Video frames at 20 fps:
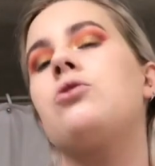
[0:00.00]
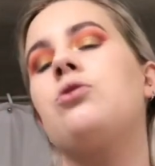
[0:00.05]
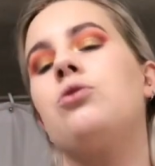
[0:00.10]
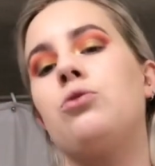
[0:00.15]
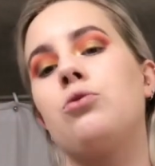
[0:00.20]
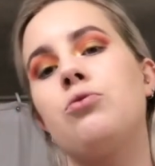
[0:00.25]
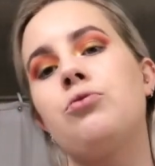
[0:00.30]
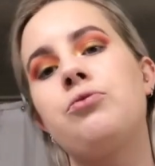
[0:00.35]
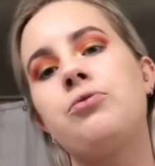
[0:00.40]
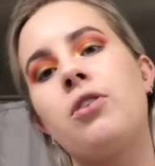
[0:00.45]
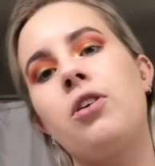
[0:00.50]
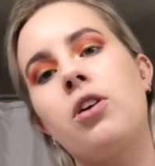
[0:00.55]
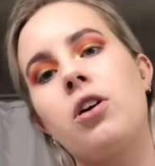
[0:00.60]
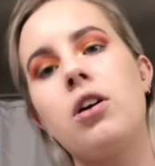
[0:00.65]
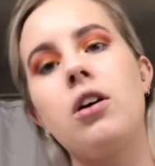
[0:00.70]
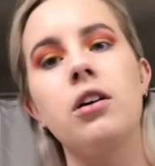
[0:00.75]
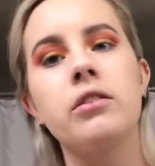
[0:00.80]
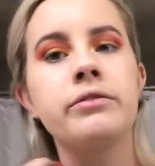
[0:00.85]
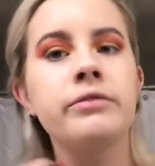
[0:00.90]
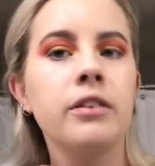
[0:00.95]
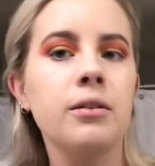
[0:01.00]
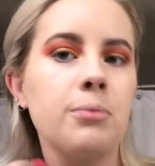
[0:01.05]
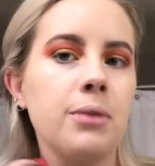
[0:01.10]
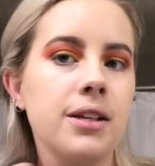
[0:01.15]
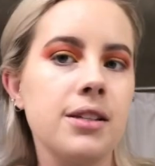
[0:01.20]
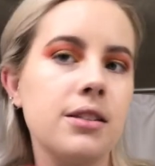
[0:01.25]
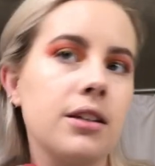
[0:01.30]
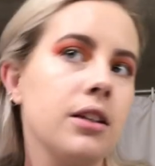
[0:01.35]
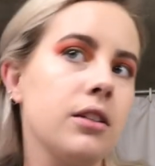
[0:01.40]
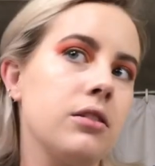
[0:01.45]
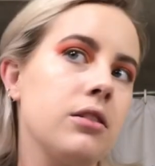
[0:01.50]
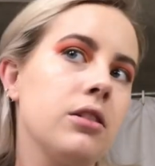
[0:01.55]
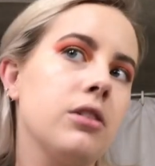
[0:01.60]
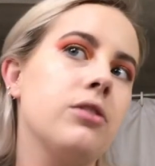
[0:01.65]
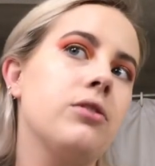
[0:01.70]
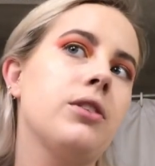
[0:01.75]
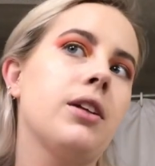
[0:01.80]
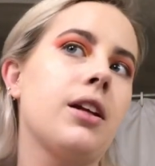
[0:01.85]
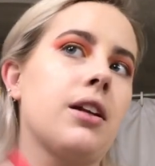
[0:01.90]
too far off from my skin tone.